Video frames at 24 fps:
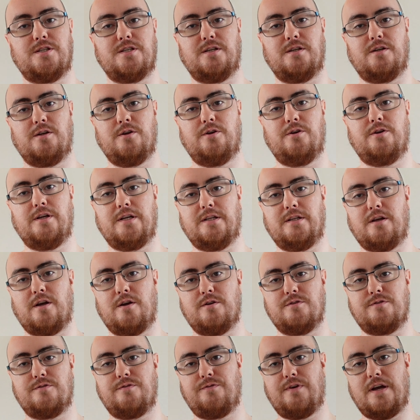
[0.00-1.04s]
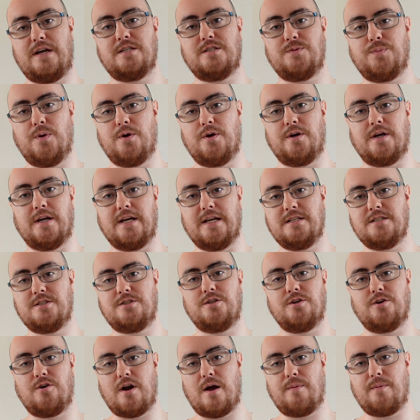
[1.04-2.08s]
including those Facebook and
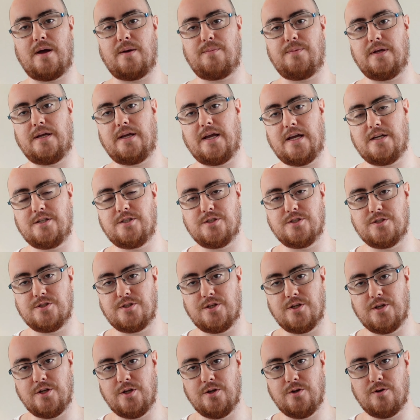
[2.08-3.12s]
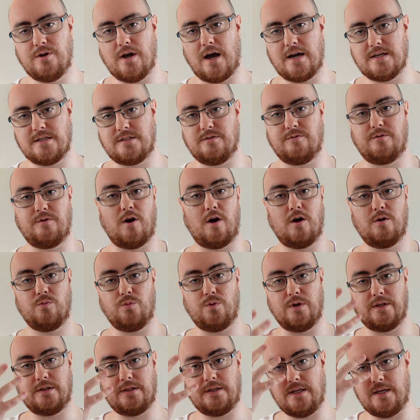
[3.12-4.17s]
Instagram applications that you guys have got
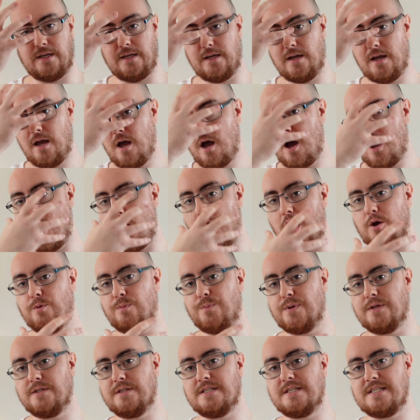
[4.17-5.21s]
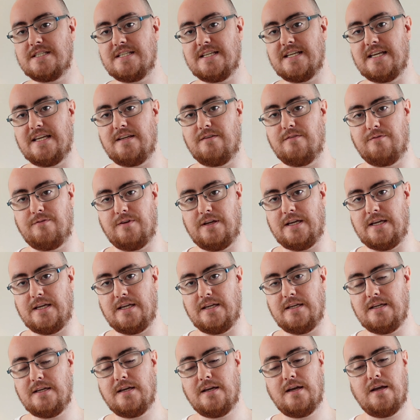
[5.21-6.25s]
with the
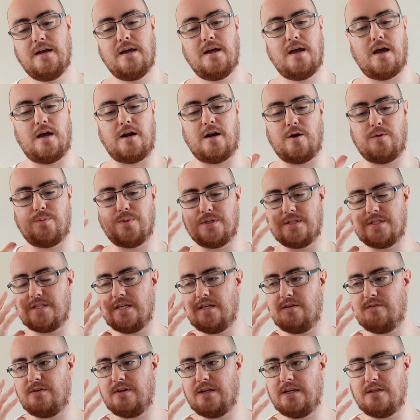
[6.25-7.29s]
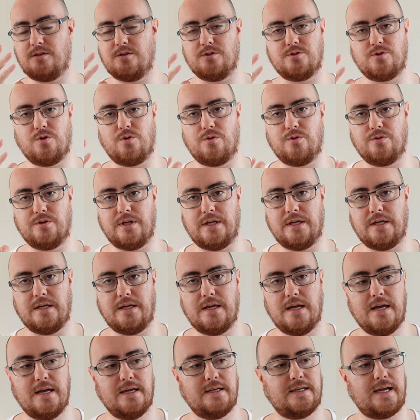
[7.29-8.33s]
OpenCV, and OpenCV does all the
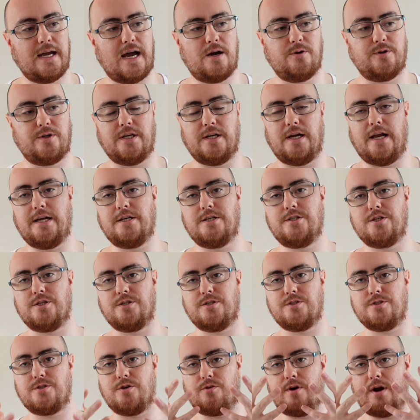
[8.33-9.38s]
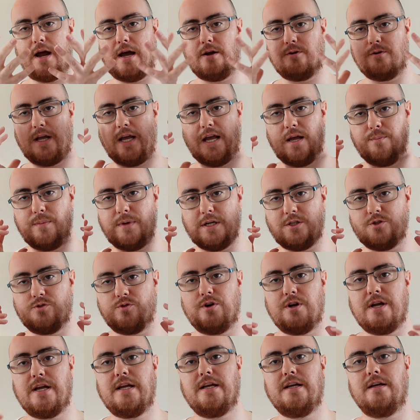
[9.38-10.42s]
calculations around
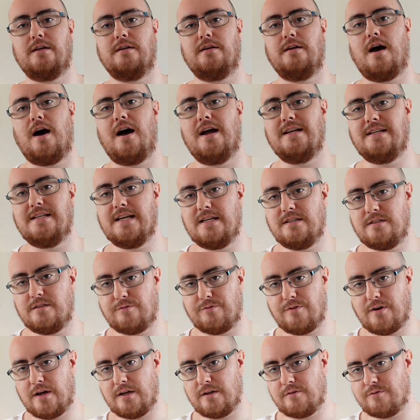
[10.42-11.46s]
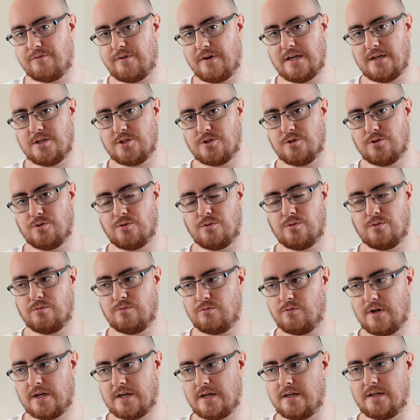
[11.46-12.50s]
imagery and identifying facial
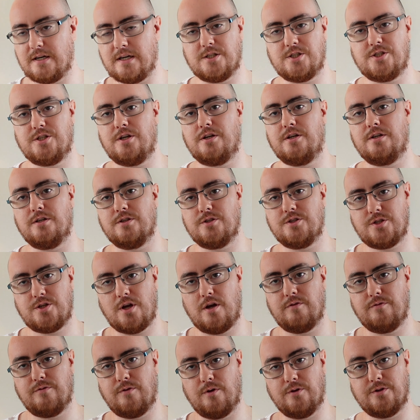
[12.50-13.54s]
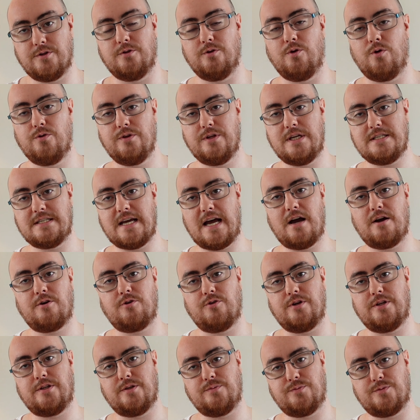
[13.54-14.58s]
recognition and so forth. And all these
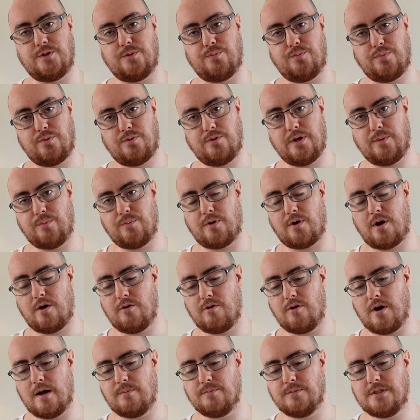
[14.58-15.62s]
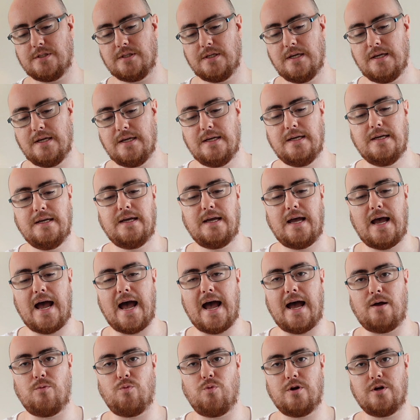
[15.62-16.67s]
algorithms are pre programmed.
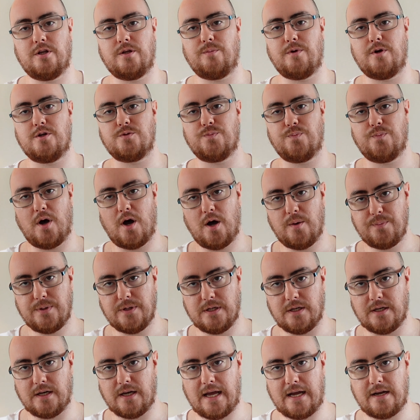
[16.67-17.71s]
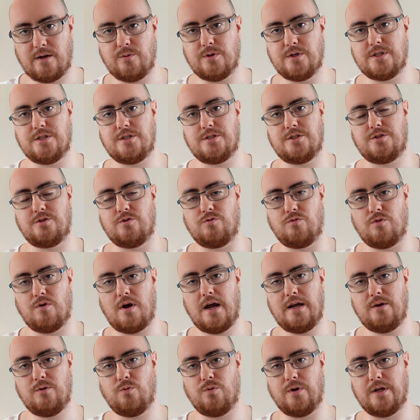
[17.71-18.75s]
And one of the most popular languages to
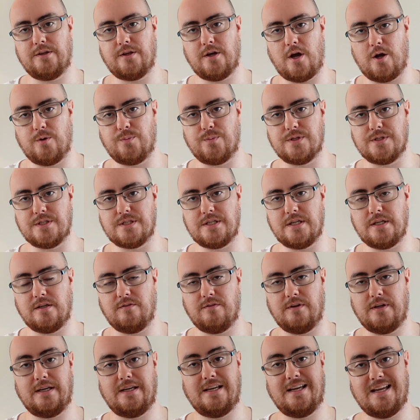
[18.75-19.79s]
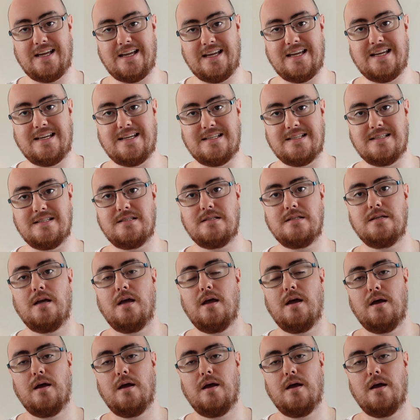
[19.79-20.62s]
write with OpenCV is